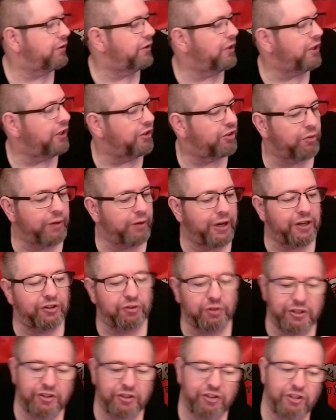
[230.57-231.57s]
The
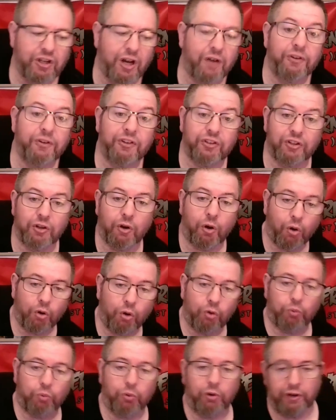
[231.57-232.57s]
tarantula itself is an
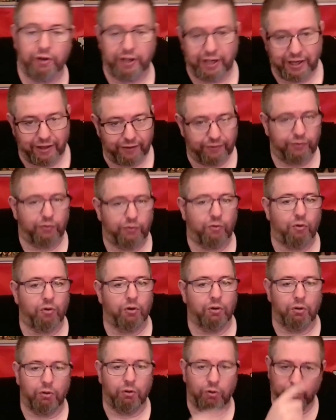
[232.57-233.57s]
old world. I have
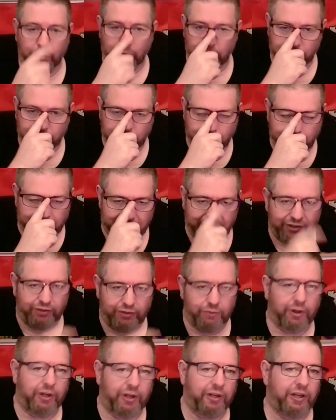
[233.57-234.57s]
4 old world
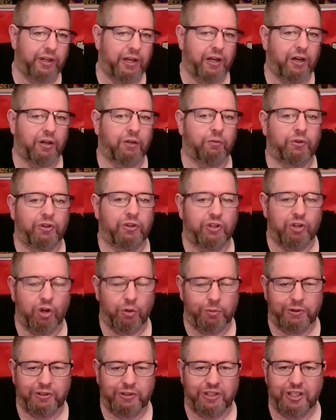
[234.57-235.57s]
species right now, with the
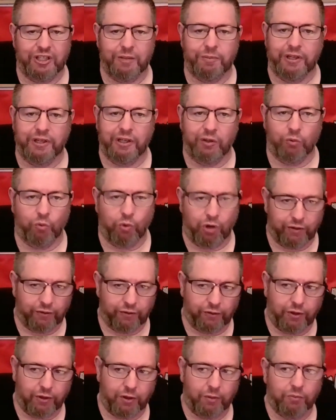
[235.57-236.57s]
OBT being one
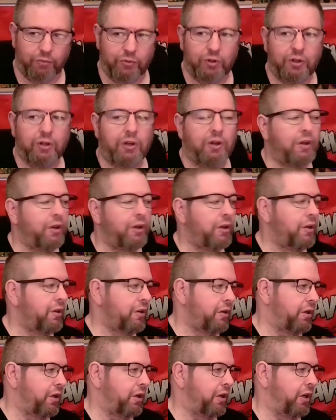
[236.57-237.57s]
of them.
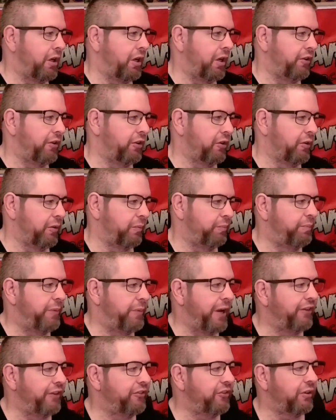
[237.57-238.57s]
They're
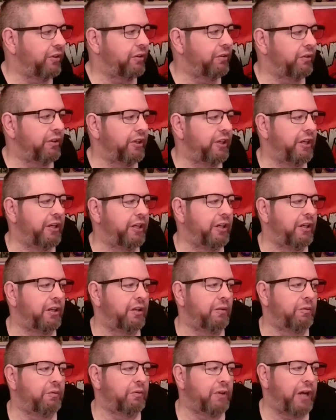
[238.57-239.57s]

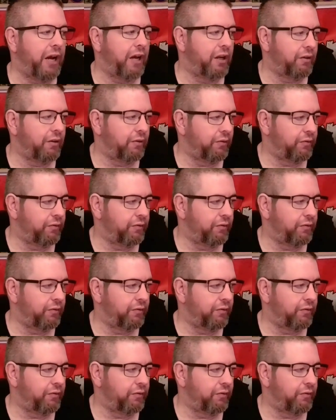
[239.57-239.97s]
basically out